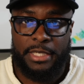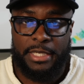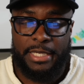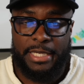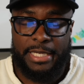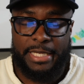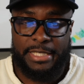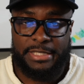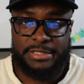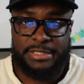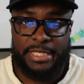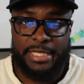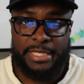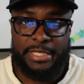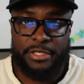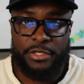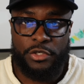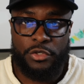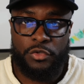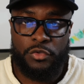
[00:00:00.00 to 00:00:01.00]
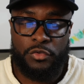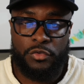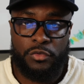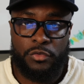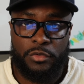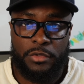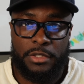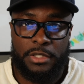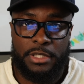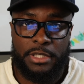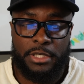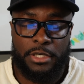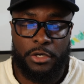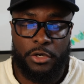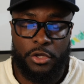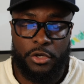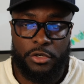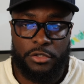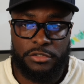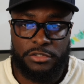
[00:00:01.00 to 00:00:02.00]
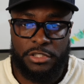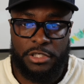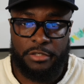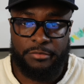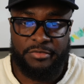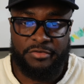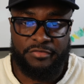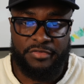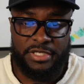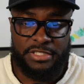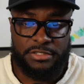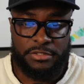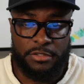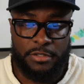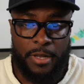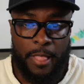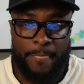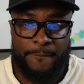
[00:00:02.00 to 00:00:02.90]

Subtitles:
as a new long-term investor.